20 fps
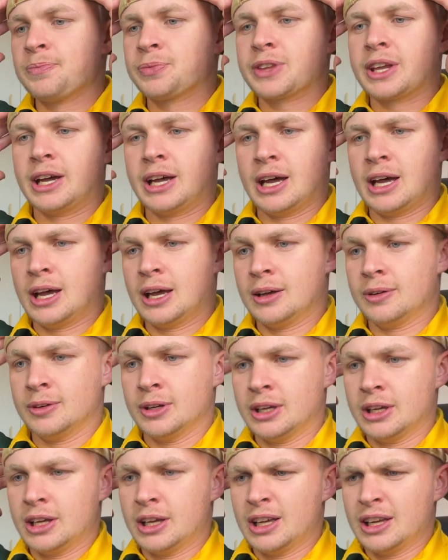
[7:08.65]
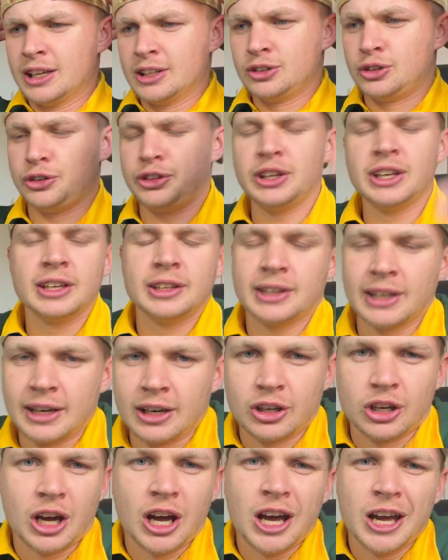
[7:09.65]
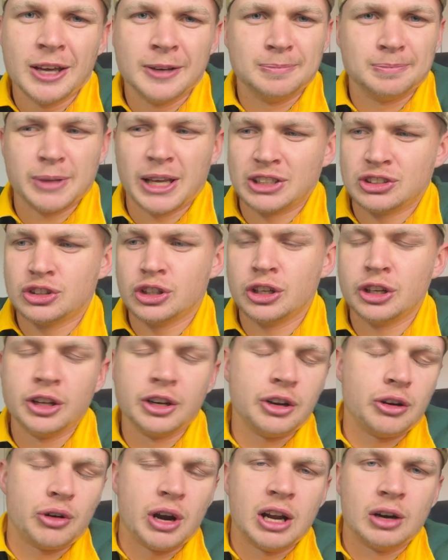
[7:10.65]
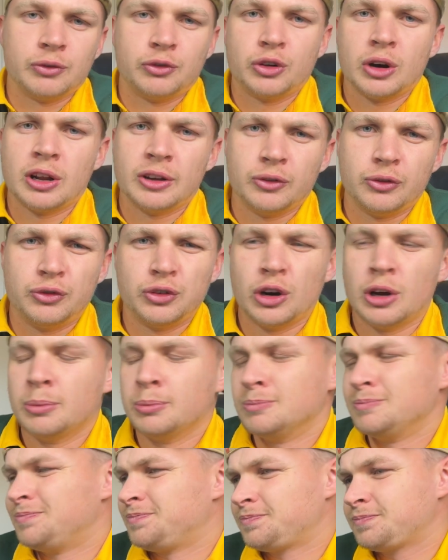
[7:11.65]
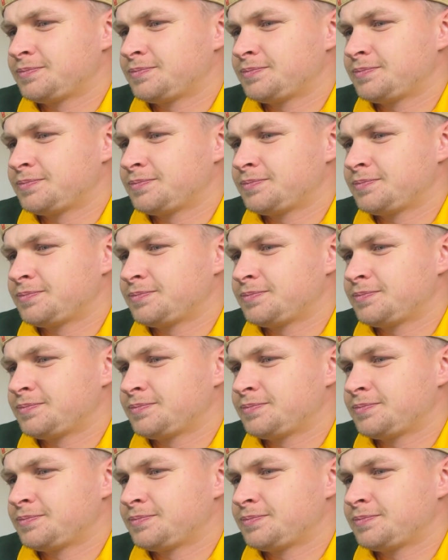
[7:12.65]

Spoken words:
To think that a guy has turned it around from